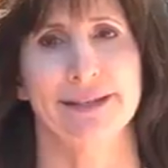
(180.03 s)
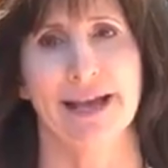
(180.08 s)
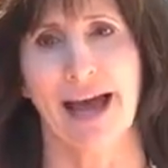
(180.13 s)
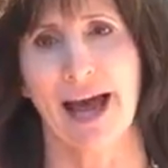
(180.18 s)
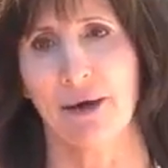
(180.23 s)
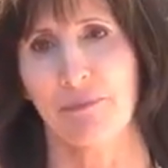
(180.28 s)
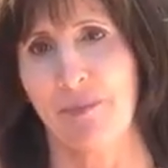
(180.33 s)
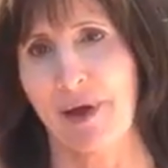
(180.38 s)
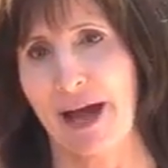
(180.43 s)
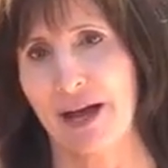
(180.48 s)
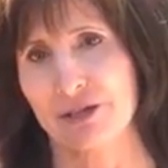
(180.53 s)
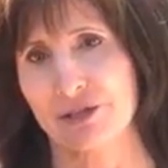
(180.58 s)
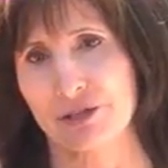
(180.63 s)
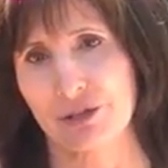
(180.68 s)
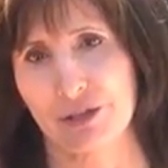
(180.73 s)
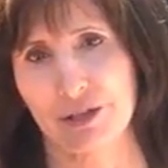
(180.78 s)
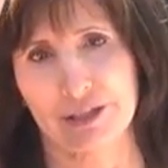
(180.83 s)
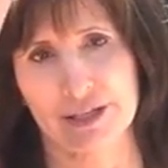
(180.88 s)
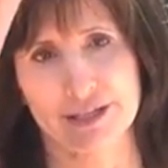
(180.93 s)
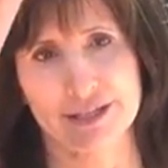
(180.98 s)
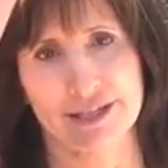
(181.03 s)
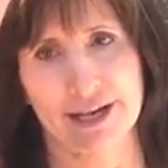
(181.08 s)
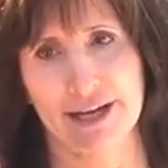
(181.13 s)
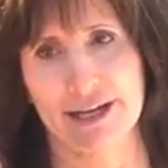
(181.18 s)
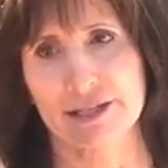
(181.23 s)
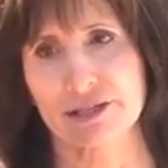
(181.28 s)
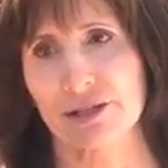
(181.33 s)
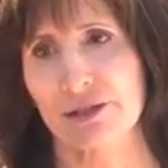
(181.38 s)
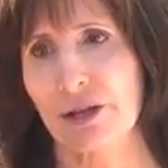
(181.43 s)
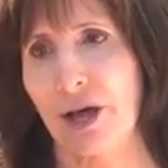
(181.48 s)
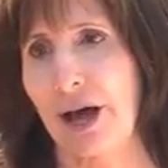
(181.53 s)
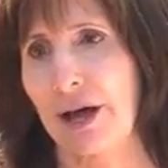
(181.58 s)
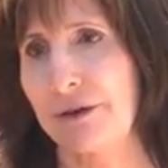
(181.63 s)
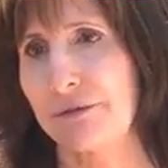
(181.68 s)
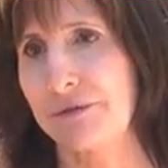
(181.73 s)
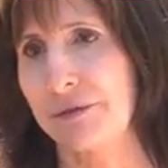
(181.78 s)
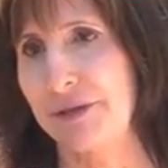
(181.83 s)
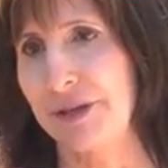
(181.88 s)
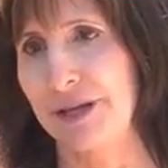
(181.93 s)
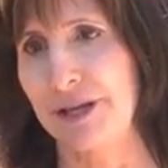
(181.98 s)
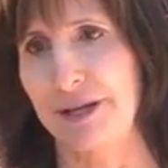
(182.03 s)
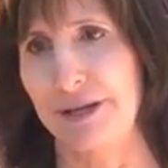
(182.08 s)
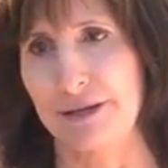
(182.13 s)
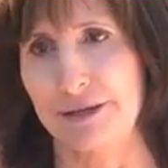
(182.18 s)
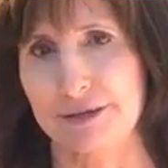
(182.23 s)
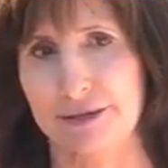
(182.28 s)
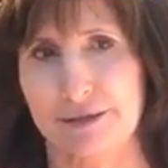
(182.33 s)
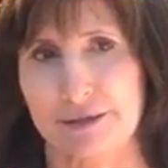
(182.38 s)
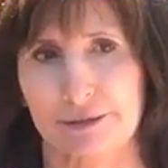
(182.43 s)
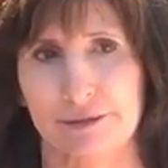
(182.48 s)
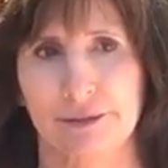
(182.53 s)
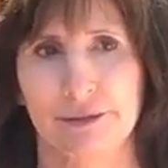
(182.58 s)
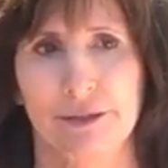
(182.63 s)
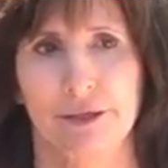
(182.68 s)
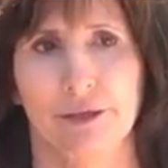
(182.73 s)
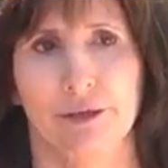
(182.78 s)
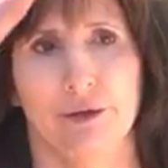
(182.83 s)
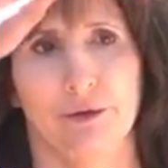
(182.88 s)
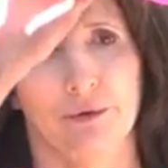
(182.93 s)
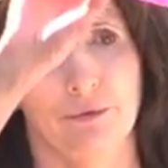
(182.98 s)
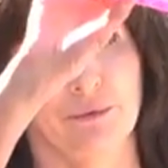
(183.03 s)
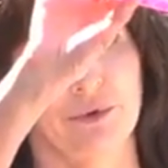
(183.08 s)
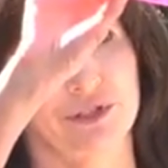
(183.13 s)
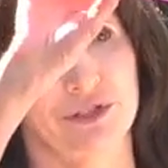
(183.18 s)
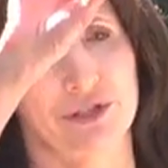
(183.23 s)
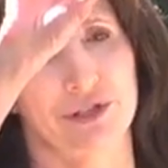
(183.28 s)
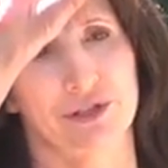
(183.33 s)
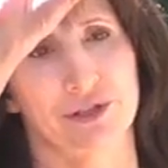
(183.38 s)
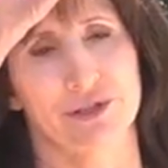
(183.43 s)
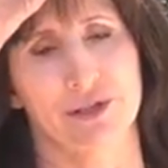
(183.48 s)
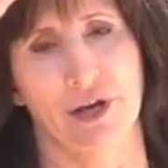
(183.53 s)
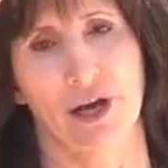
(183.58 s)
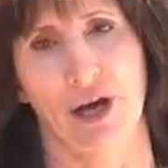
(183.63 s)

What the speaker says: sap actually contains a lot of these, which is,